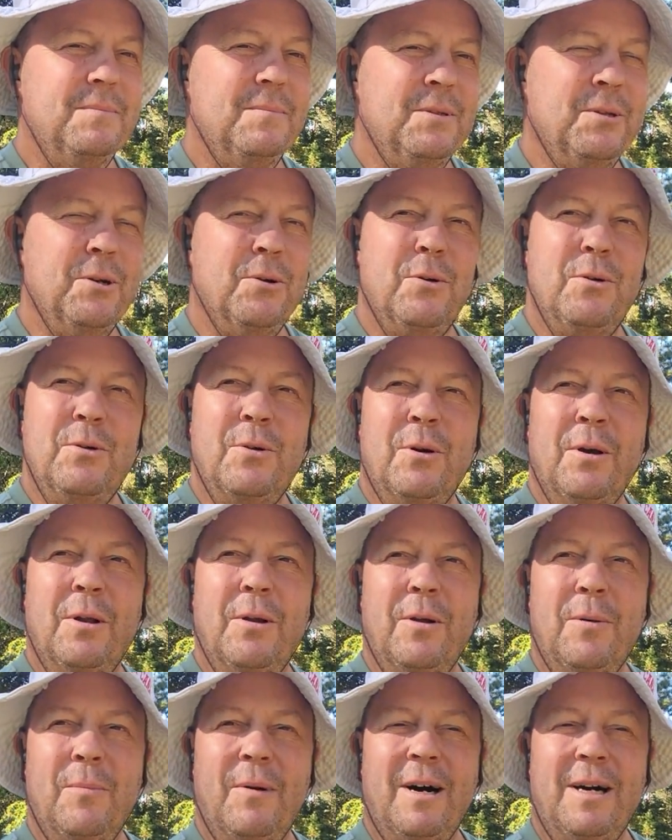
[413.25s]
you know, you're
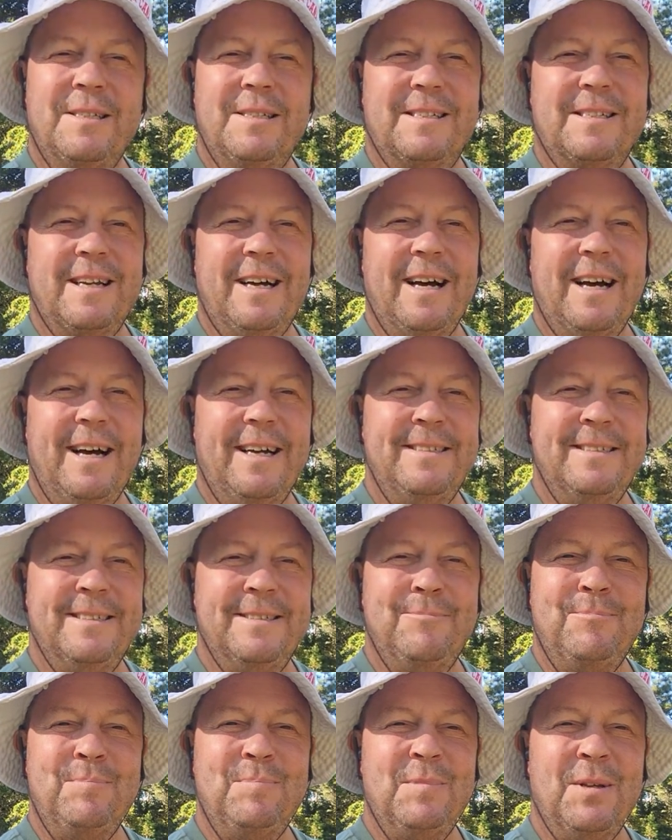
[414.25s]
on Hamas side
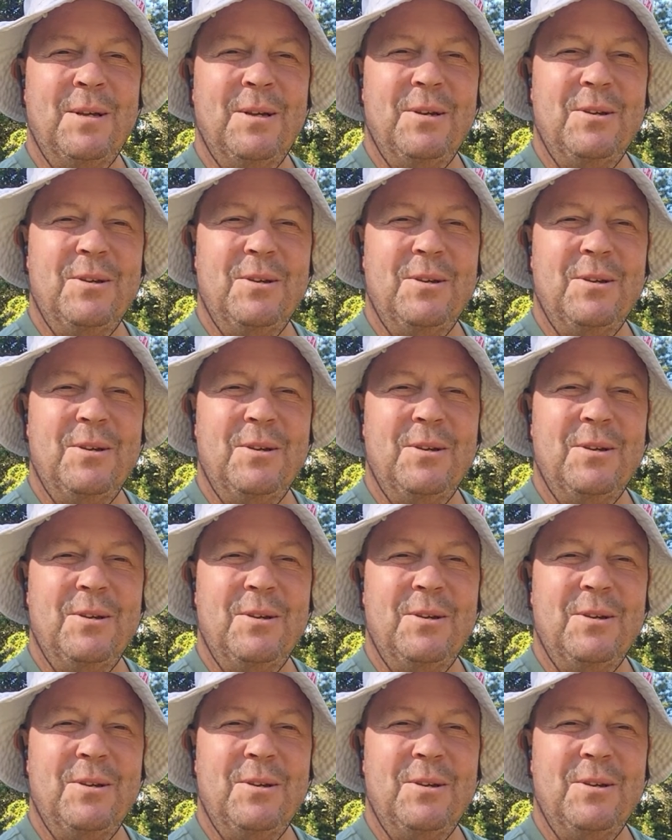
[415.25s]
and